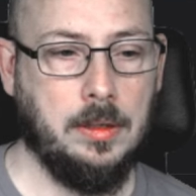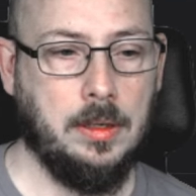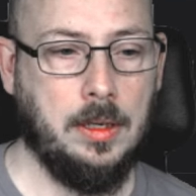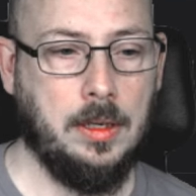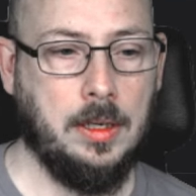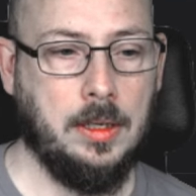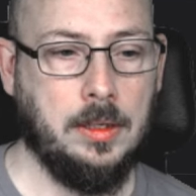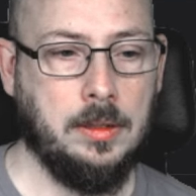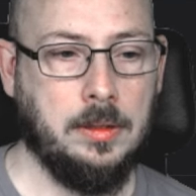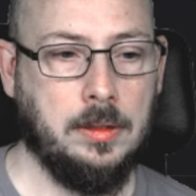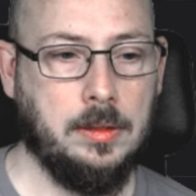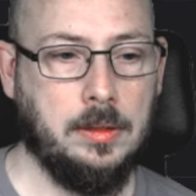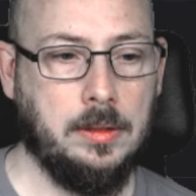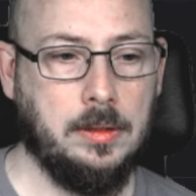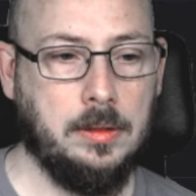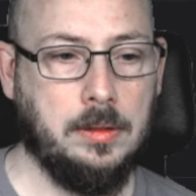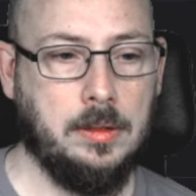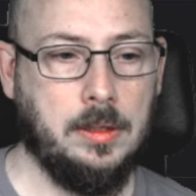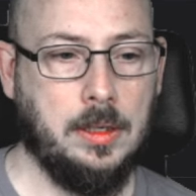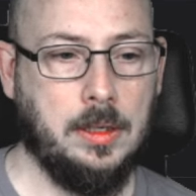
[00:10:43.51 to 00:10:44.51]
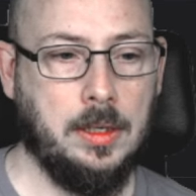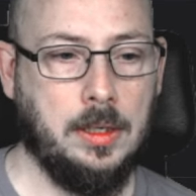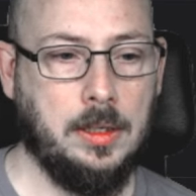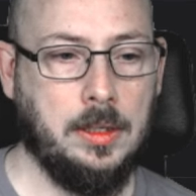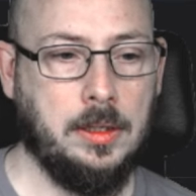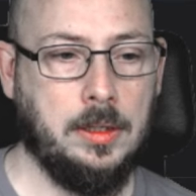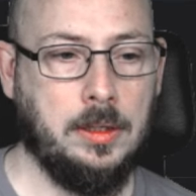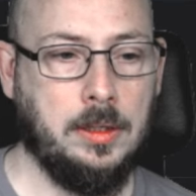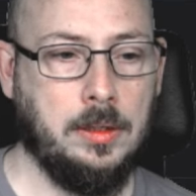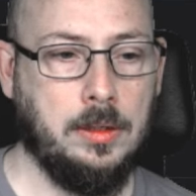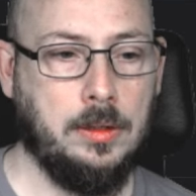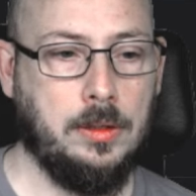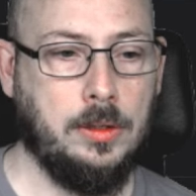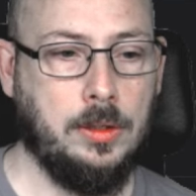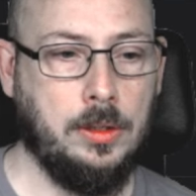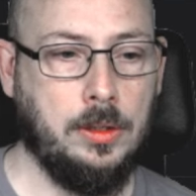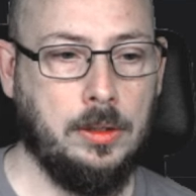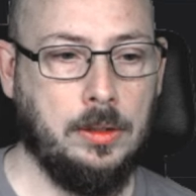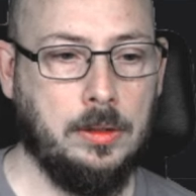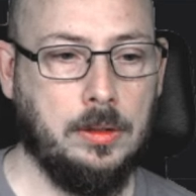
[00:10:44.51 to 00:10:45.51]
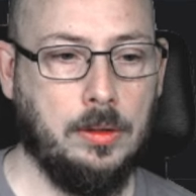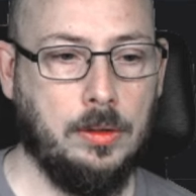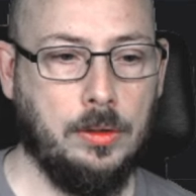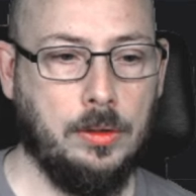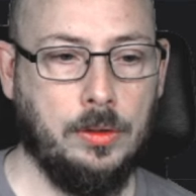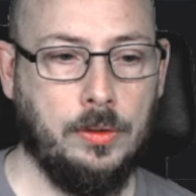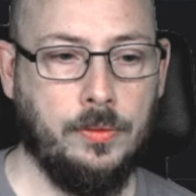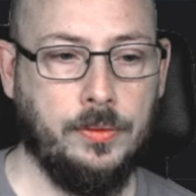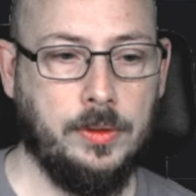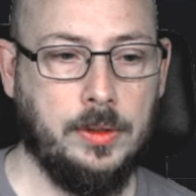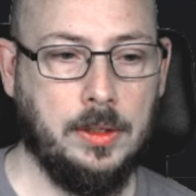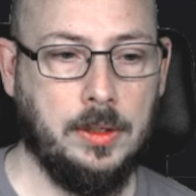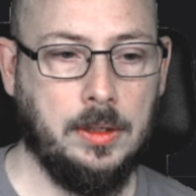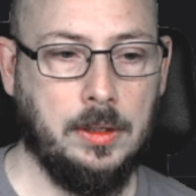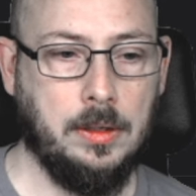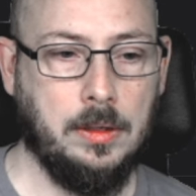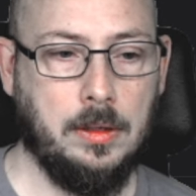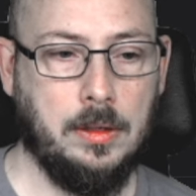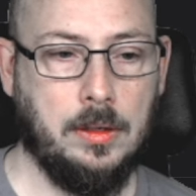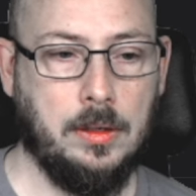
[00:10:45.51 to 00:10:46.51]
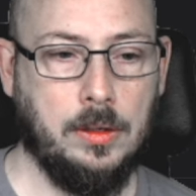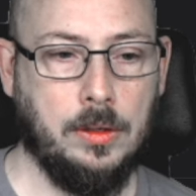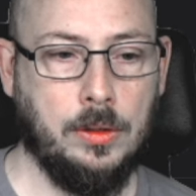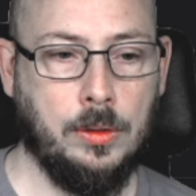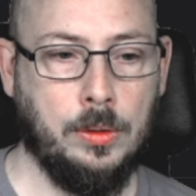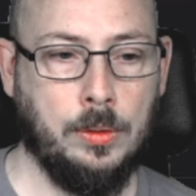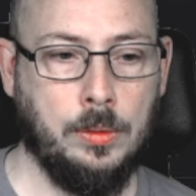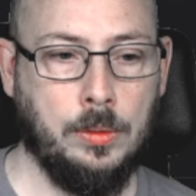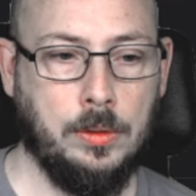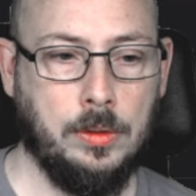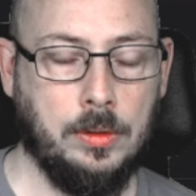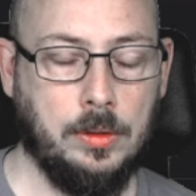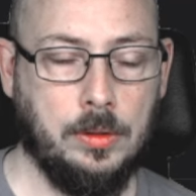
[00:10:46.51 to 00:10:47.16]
entirety of the code